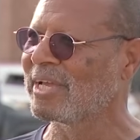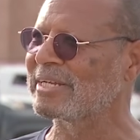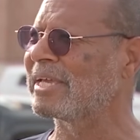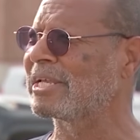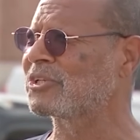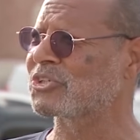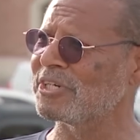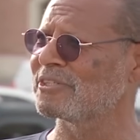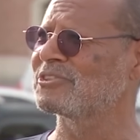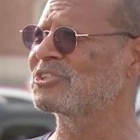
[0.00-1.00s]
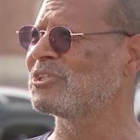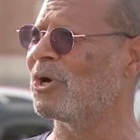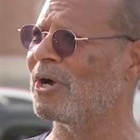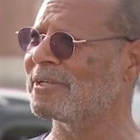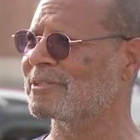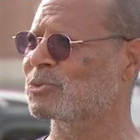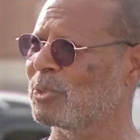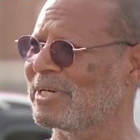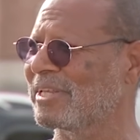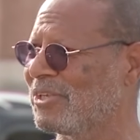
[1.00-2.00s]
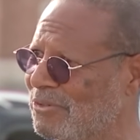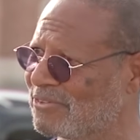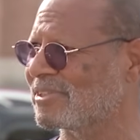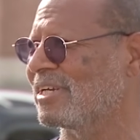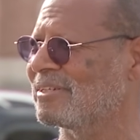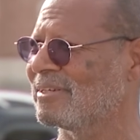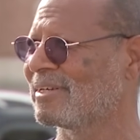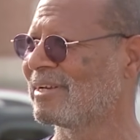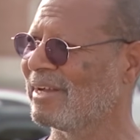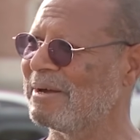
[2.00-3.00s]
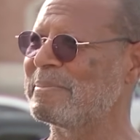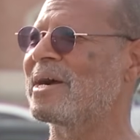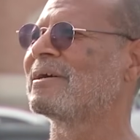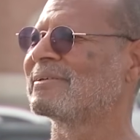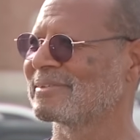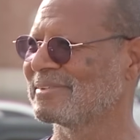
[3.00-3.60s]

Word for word: and then it turns north toward Houston, I'm out.